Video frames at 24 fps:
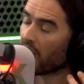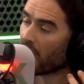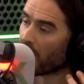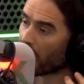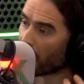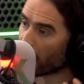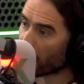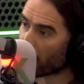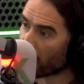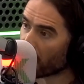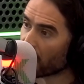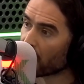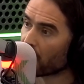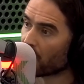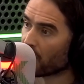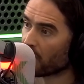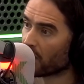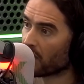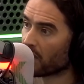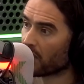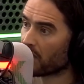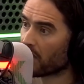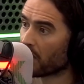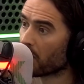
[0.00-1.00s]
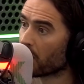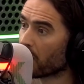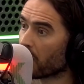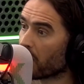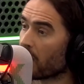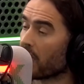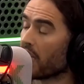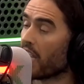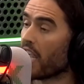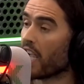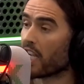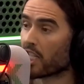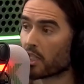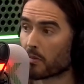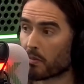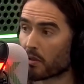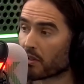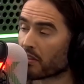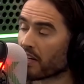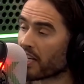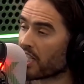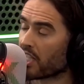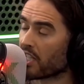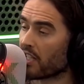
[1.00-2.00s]
a vision so that the
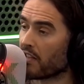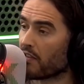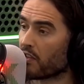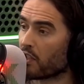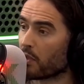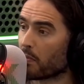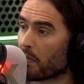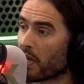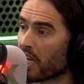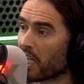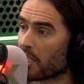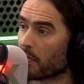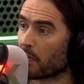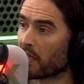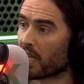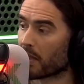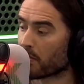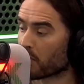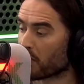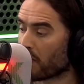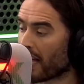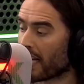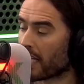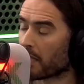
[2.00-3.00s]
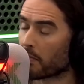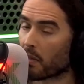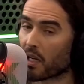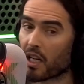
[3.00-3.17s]
exploration of space becomes valid,